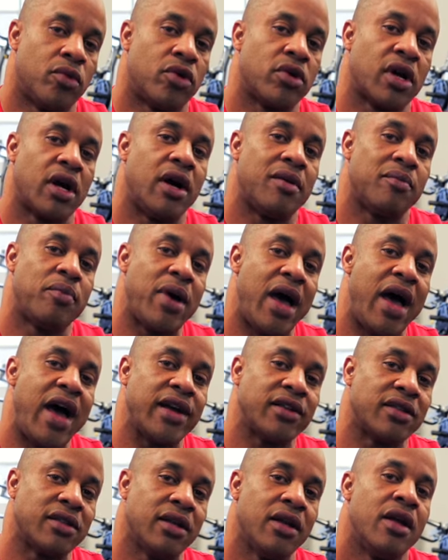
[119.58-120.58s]
the more
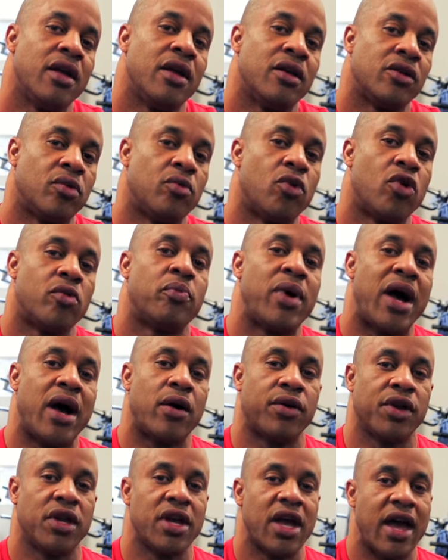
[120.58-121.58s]
compact, the more
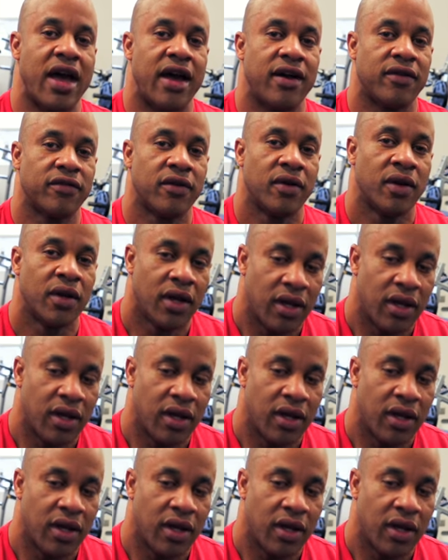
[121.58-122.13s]
power you have.